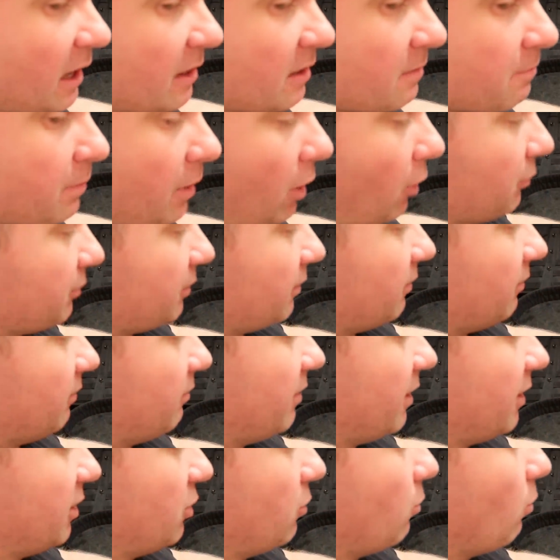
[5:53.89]
on the belt
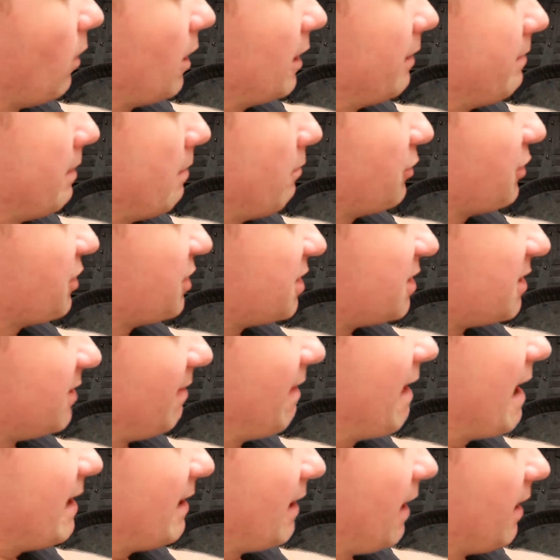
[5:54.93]
that you want to be able to
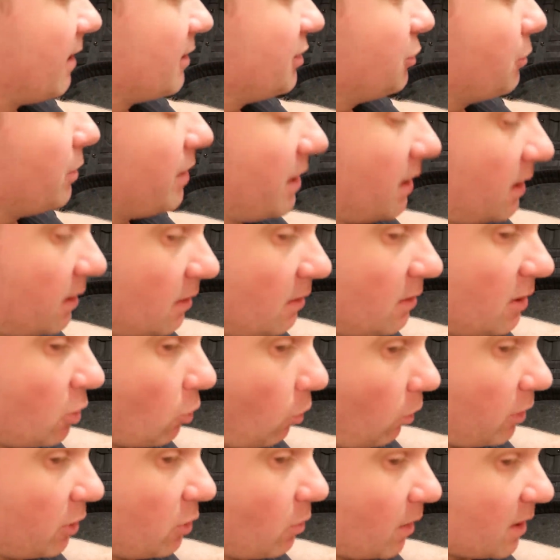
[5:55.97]
slide onto it in the
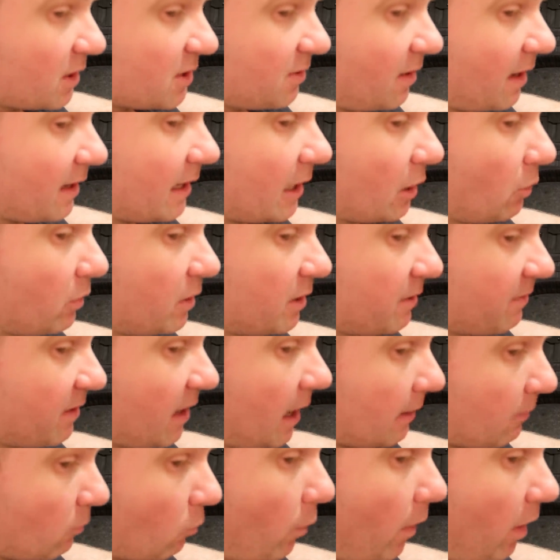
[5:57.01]
order you want to slide onto it, and you've
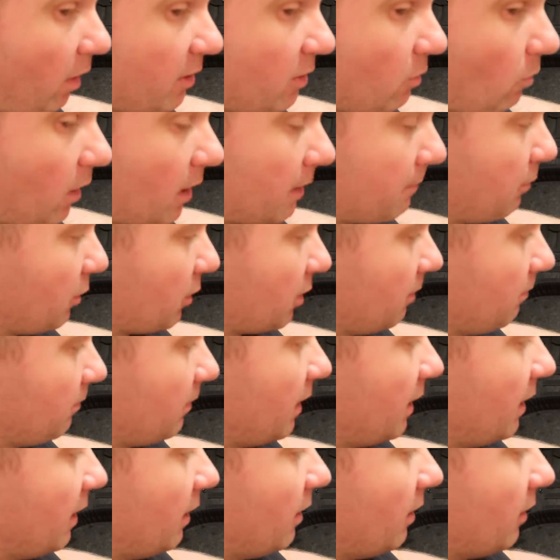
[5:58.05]
got them where you want to put them,
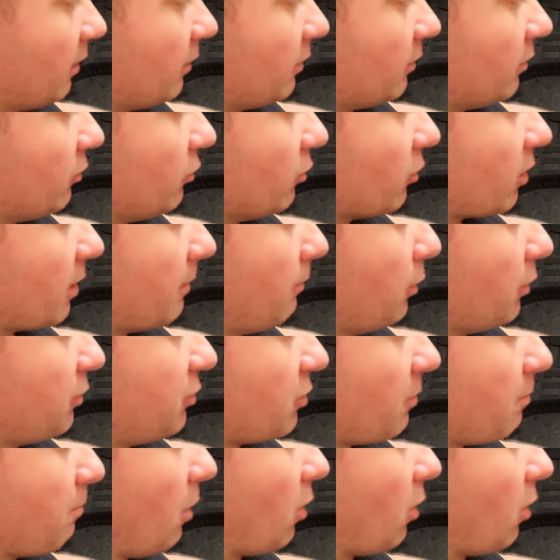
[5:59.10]
you're going to put your